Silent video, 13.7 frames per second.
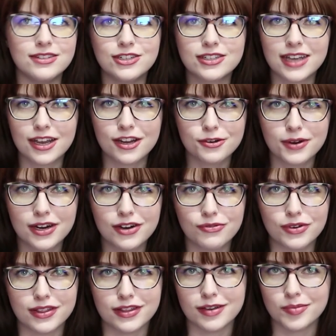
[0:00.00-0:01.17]
Just get creative
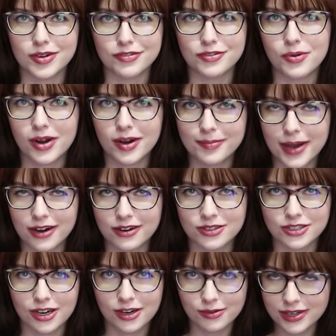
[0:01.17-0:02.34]
with it. But if you want a pattern to
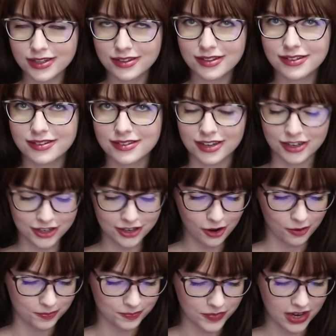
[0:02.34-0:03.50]
start with, there you go.